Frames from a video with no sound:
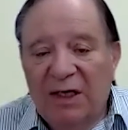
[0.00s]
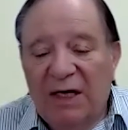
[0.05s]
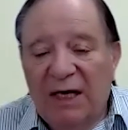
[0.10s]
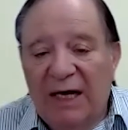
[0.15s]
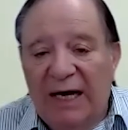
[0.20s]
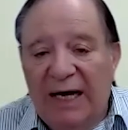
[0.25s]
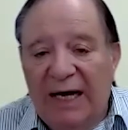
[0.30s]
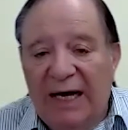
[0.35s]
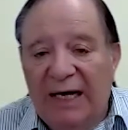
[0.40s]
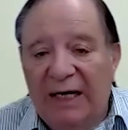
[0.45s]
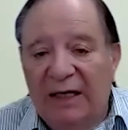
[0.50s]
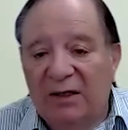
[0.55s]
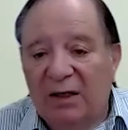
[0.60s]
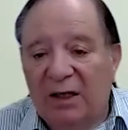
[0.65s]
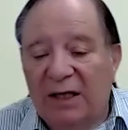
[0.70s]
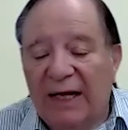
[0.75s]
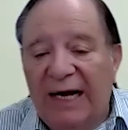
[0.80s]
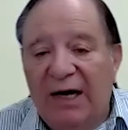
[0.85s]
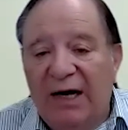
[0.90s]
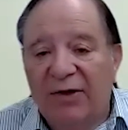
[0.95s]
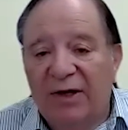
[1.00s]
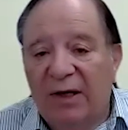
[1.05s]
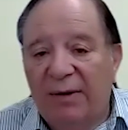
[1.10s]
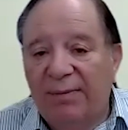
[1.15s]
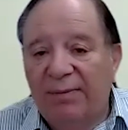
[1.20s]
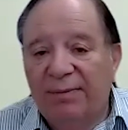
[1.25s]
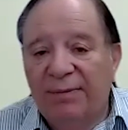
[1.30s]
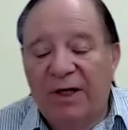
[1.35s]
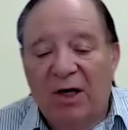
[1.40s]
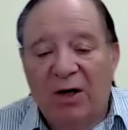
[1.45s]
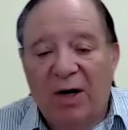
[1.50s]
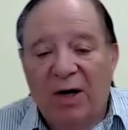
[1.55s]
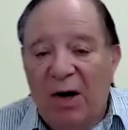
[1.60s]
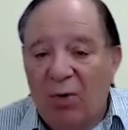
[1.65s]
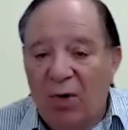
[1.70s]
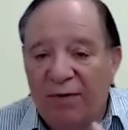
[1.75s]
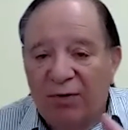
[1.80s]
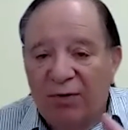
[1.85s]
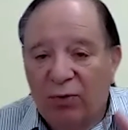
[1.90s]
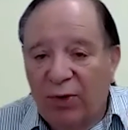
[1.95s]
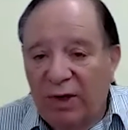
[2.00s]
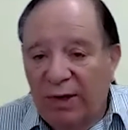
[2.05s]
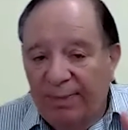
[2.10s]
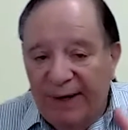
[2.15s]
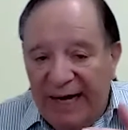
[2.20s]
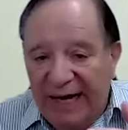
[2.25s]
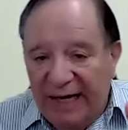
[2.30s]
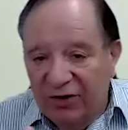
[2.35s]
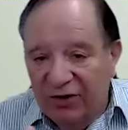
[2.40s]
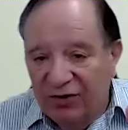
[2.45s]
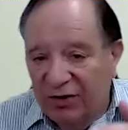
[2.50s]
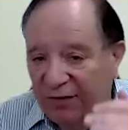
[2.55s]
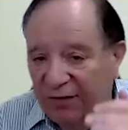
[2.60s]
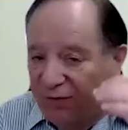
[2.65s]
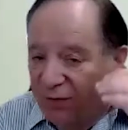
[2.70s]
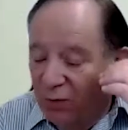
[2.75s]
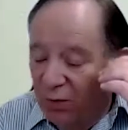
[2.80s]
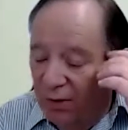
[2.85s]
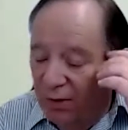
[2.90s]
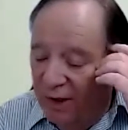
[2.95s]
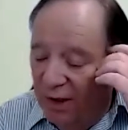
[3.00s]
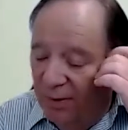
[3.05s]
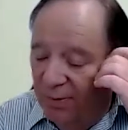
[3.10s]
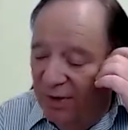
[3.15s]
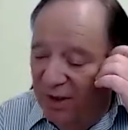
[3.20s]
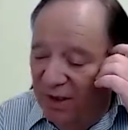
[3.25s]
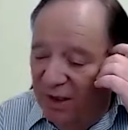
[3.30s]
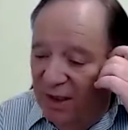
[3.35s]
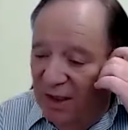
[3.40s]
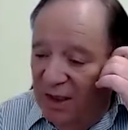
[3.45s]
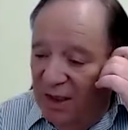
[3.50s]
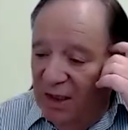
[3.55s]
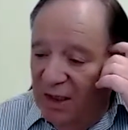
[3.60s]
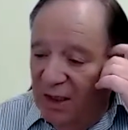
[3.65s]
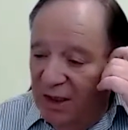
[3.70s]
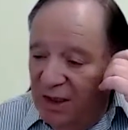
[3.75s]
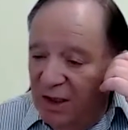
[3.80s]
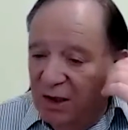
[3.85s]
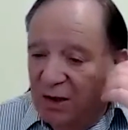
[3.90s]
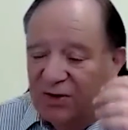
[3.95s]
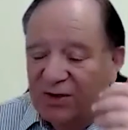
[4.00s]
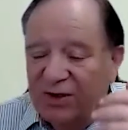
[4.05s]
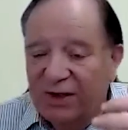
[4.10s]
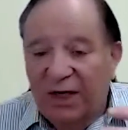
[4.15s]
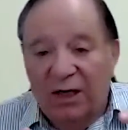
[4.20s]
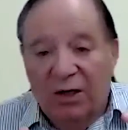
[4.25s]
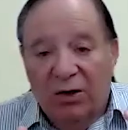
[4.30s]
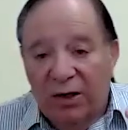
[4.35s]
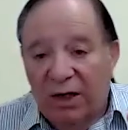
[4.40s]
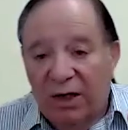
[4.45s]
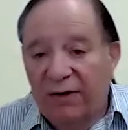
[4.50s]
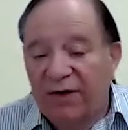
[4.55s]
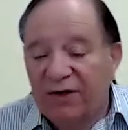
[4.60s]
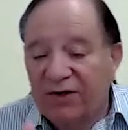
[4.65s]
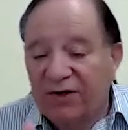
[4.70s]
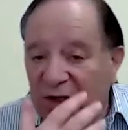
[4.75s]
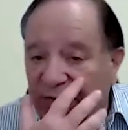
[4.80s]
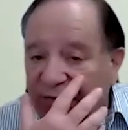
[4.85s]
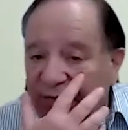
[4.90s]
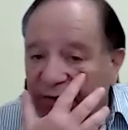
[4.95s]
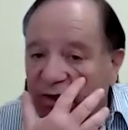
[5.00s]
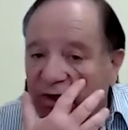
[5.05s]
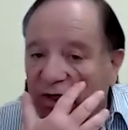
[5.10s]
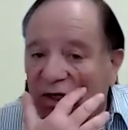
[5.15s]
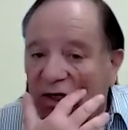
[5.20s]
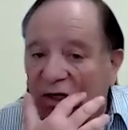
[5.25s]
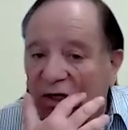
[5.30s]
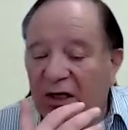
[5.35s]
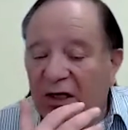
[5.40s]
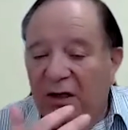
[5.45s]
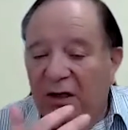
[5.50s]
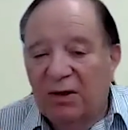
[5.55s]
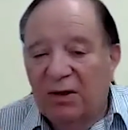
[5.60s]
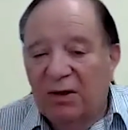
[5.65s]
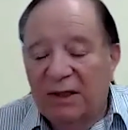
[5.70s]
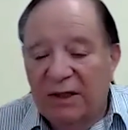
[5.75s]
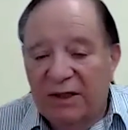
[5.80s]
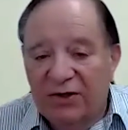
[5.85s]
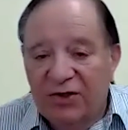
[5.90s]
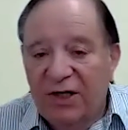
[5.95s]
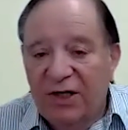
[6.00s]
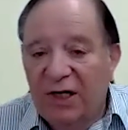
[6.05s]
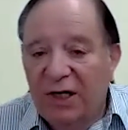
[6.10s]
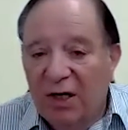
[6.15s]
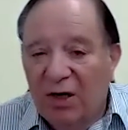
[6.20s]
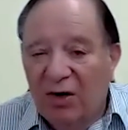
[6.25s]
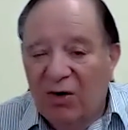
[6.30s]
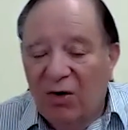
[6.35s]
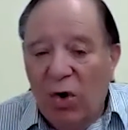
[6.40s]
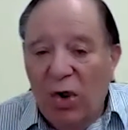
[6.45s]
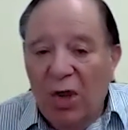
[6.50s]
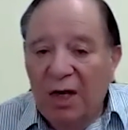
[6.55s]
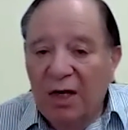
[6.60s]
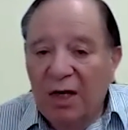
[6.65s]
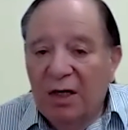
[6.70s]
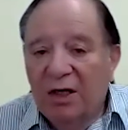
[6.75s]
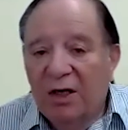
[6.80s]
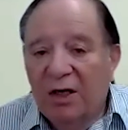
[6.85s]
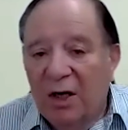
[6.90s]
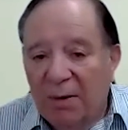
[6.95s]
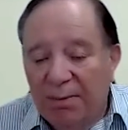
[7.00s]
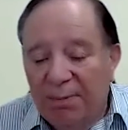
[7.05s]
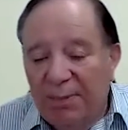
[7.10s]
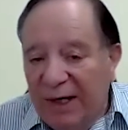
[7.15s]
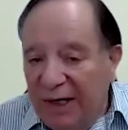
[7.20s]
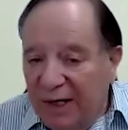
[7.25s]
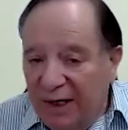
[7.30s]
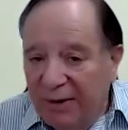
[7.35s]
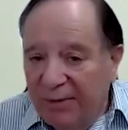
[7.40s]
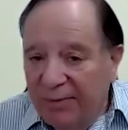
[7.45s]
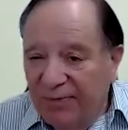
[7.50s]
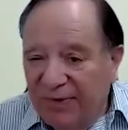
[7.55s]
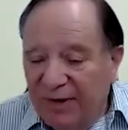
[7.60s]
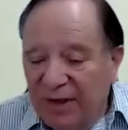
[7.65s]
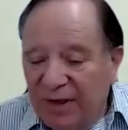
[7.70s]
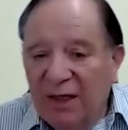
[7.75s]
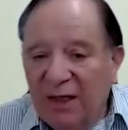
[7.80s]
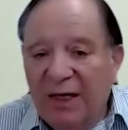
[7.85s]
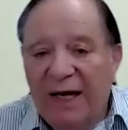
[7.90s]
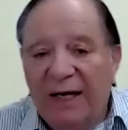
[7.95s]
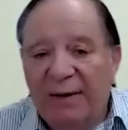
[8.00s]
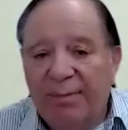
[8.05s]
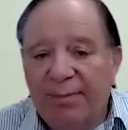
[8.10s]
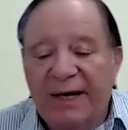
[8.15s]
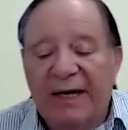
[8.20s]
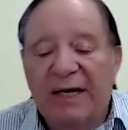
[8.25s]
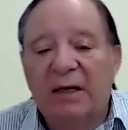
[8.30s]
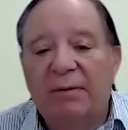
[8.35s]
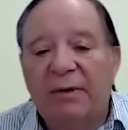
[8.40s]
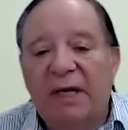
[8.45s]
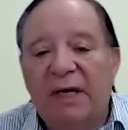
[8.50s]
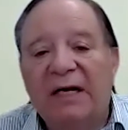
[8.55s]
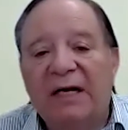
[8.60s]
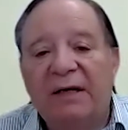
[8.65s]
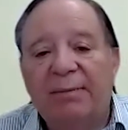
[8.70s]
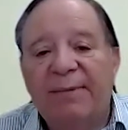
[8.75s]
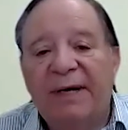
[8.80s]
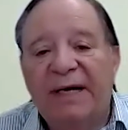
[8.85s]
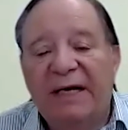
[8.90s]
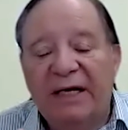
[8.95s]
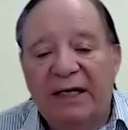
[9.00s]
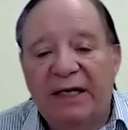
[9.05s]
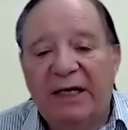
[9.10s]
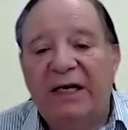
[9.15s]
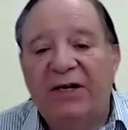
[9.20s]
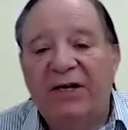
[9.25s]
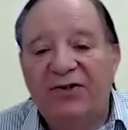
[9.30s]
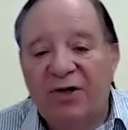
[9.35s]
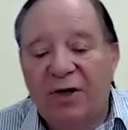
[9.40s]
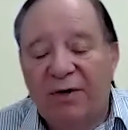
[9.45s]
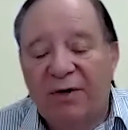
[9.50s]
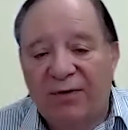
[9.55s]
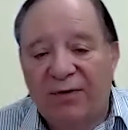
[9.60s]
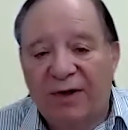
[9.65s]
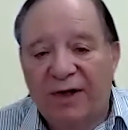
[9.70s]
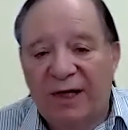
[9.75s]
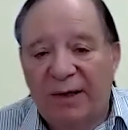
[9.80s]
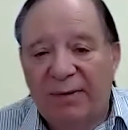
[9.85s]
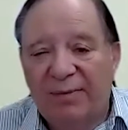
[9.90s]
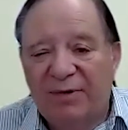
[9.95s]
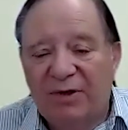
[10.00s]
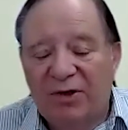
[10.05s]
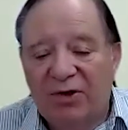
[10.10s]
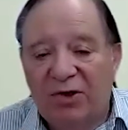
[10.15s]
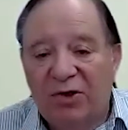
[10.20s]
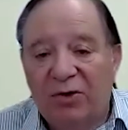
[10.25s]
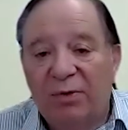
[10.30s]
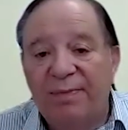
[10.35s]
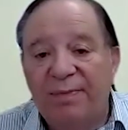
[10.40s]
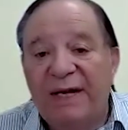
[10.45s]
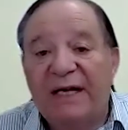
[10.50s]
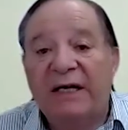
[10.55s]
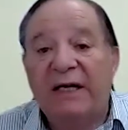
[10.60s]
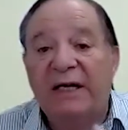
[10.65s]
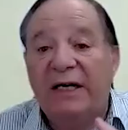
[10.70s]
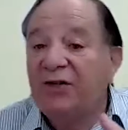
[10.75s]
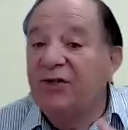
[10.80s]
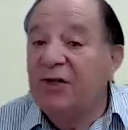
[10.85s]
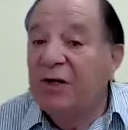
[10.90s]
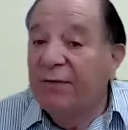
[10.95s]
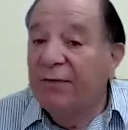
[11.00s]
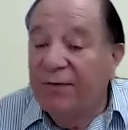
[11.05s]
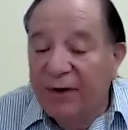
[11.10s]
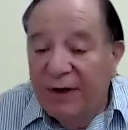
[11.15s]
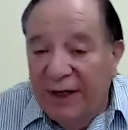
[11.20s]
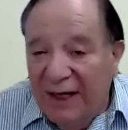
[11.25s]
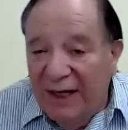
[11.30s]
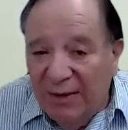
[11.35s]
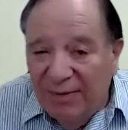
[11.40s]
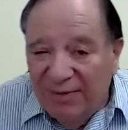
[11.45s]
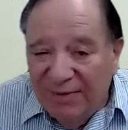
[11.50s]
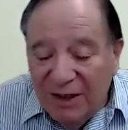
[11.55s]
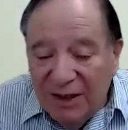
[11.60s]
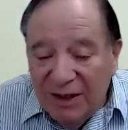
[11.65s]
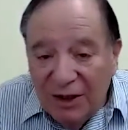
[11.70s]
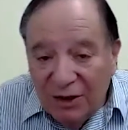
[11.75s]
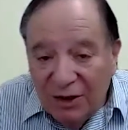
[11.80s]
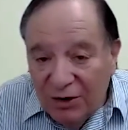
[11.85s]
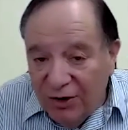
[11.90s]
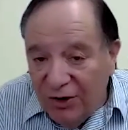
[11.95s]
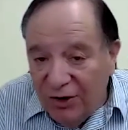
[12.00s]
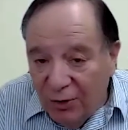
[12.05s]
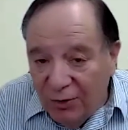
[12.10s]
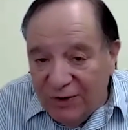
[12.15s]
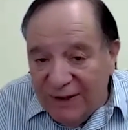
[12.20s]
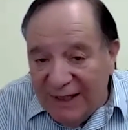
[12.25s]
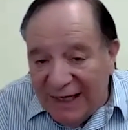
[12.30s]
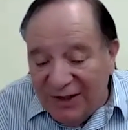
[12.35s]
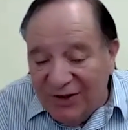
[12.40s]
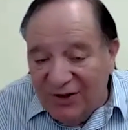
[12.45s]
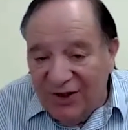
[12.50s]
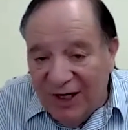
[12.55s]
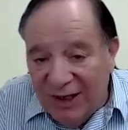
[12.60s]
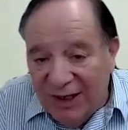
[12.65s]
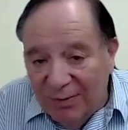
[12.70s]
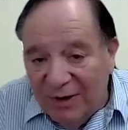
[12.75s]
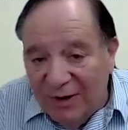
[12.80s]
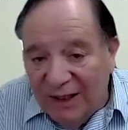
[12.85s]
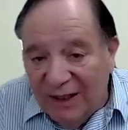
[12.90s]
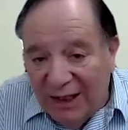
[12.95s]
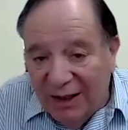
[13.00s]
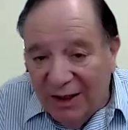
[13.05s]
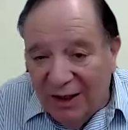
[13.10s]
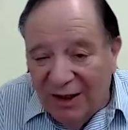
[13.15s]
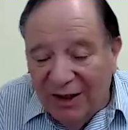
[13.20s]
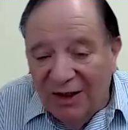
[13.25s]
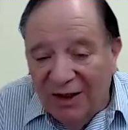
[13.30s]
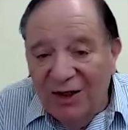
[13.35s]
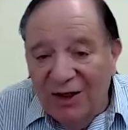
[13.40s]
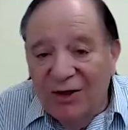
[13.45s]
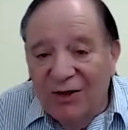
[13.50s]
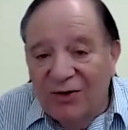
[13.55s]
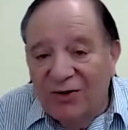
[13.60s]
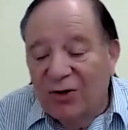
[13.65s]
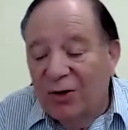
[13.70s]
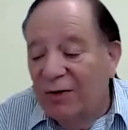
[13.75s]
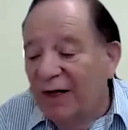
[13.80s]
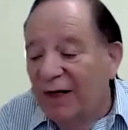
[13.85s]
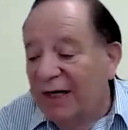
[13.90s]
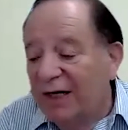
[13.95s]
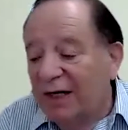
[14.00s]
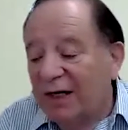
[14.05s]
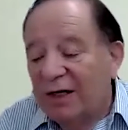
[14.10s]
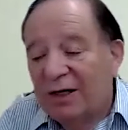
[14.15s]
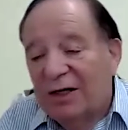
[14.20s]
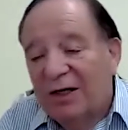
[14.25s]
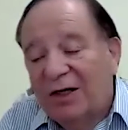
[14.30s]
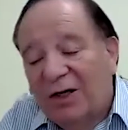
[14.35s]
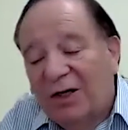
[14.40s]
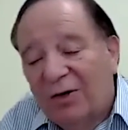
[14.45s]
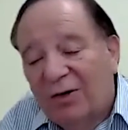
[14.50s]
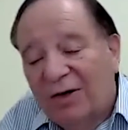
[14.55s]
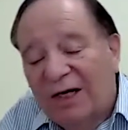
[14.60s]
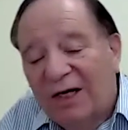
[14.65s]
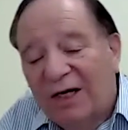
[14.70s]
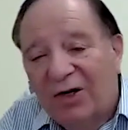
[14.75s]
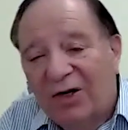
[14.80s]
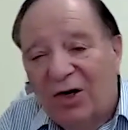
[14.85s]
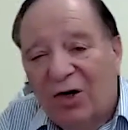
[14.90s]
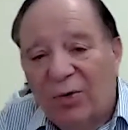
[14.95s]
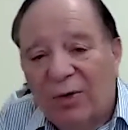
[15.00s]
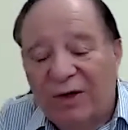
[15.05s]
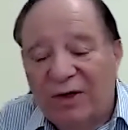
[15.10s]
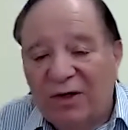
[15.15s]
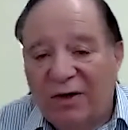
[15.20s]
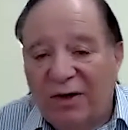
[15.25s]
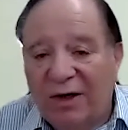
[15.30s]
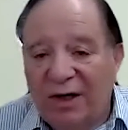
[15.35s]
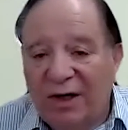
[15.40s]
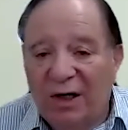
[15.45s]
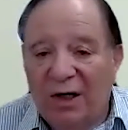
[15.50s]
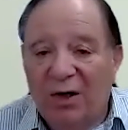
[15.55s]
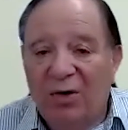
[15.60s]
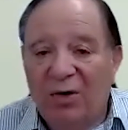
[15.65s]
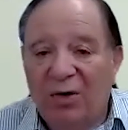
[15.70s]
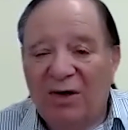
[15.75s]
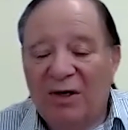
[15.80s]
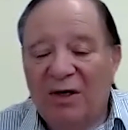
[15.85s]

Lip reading: and allow them, however we packaged it for them, say, okay, this stuff is here, come pay, and make it easier for them to do it. Make it easier for them to use that same data, so they can go into their